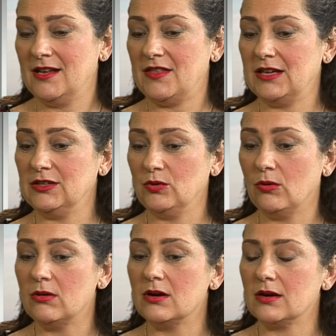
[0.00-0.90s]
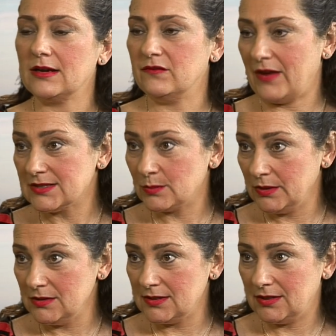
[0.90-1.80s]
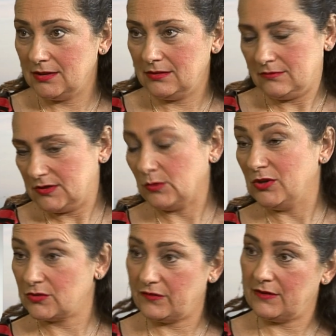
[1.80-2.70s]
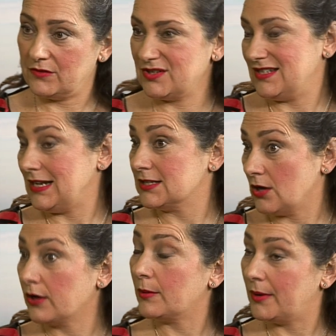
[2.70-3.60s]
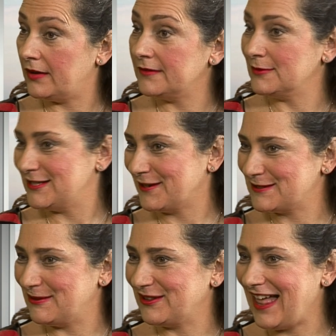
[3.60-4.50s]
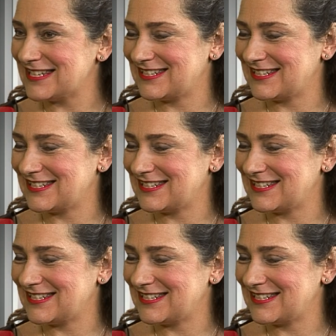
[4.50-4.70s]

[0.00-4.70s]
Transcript: that your investment, so mutual fund versus, say, stock or bond that we talked about last